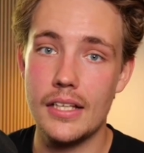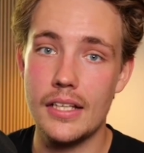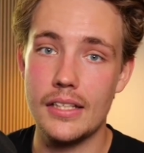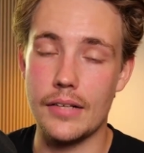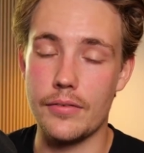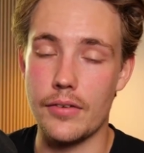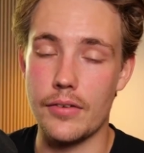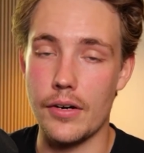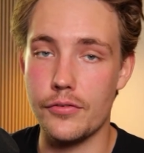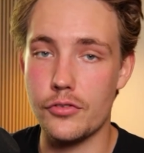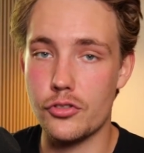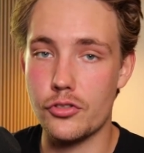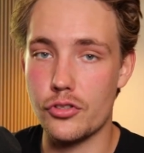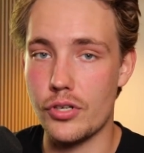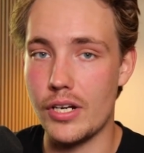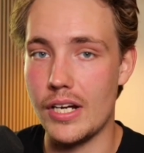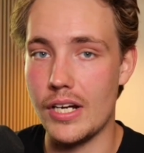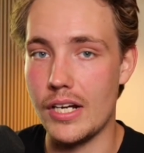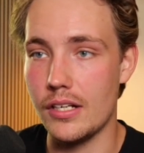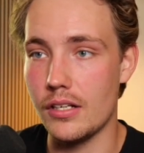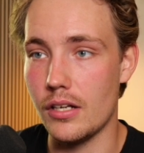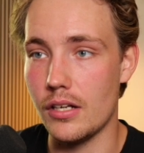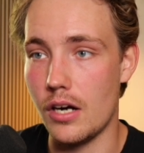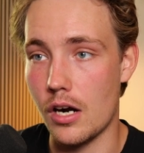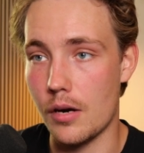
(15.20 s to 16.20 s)
that we have
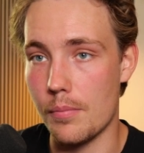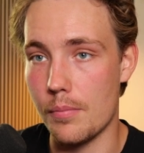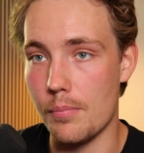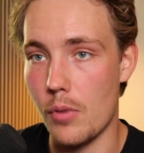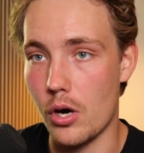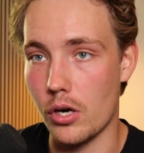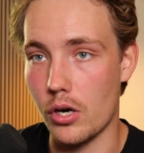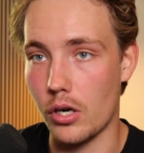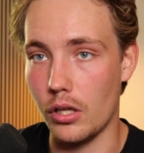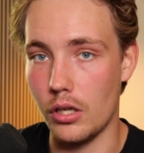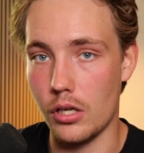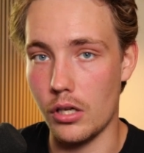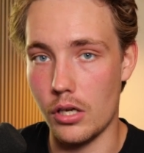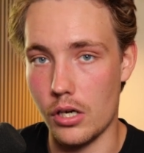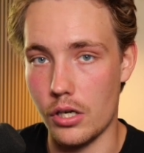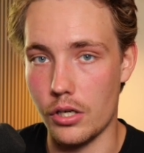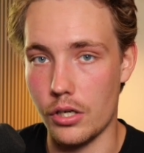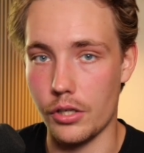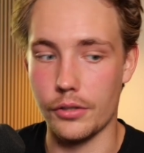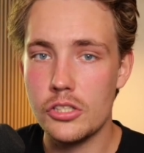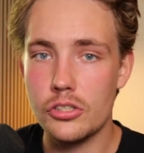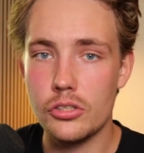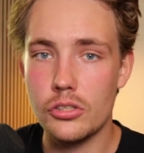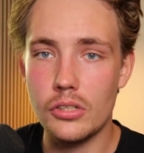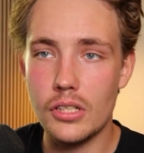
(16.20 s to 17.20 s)
trained our model
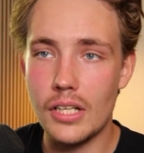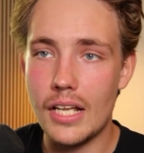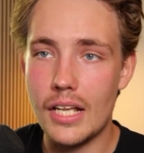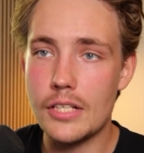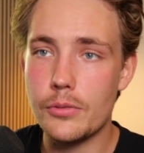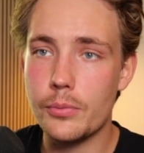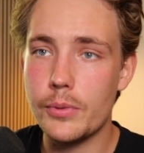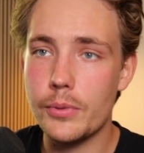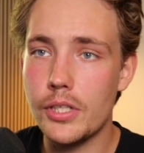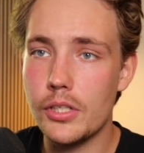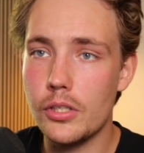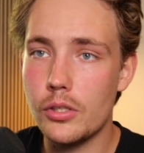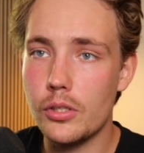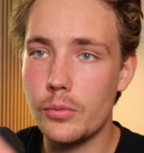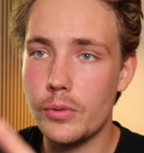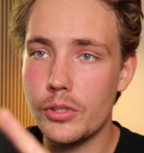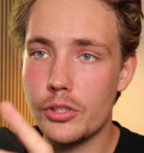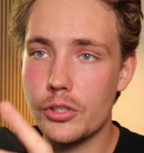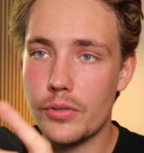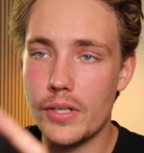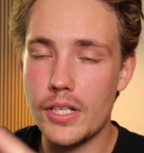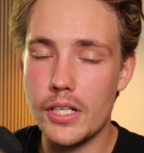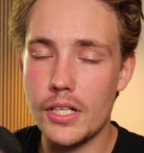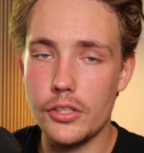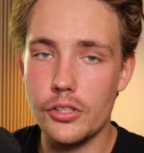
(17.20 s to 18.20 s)
on. So in the last video, we
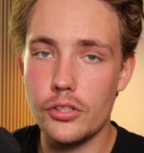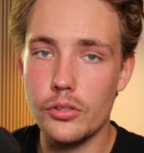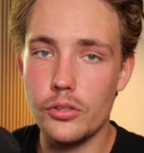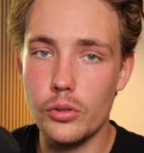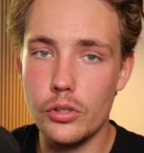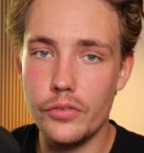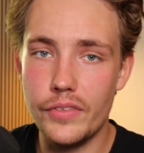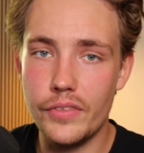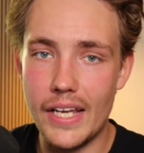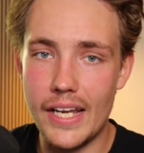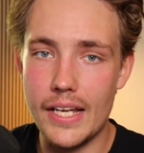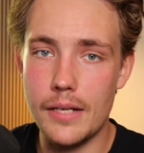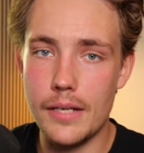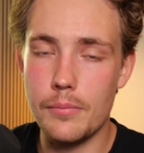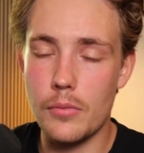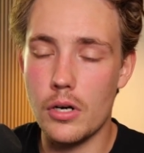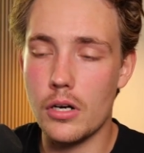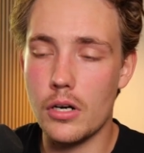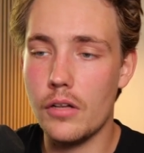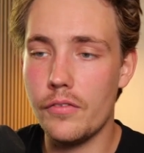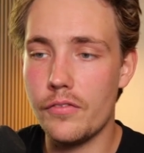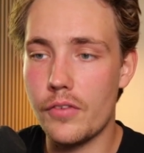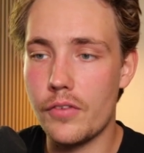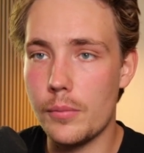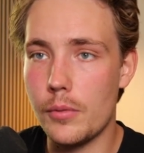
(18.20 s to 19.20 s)
trained a YOLOV8
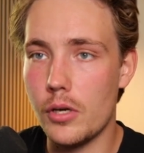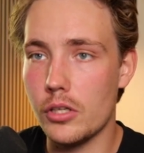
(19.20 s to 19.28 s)
model from